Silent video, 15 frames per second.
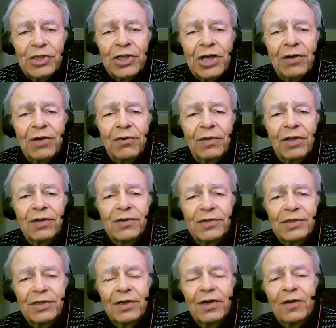shared all
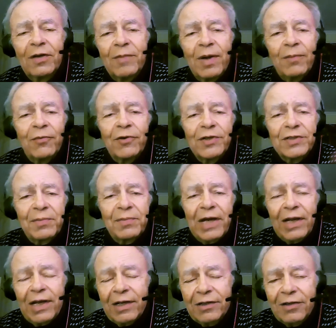those memories
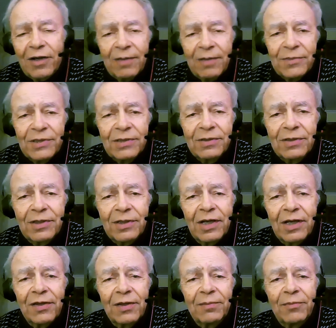about our times
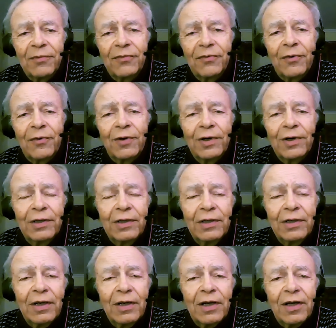together before.
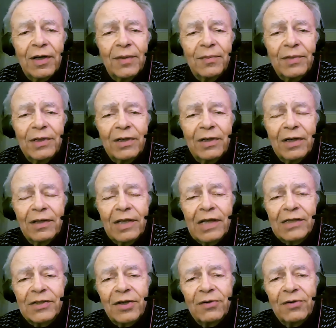And
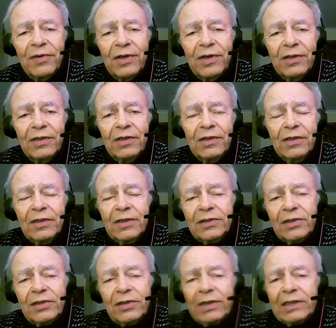that's over.
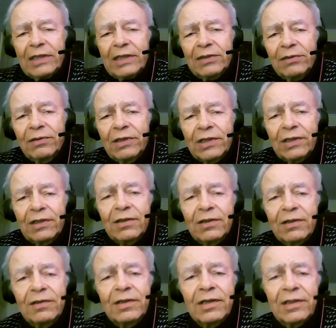So I do think, you
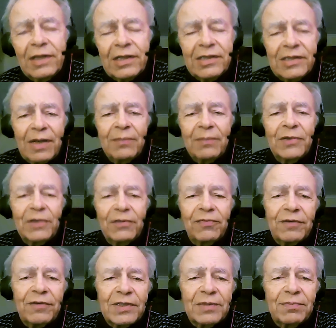know, that there's some
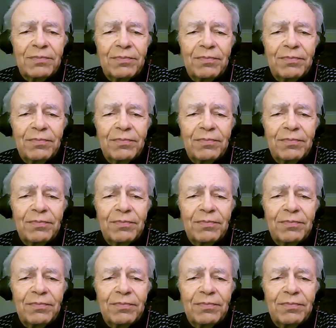difference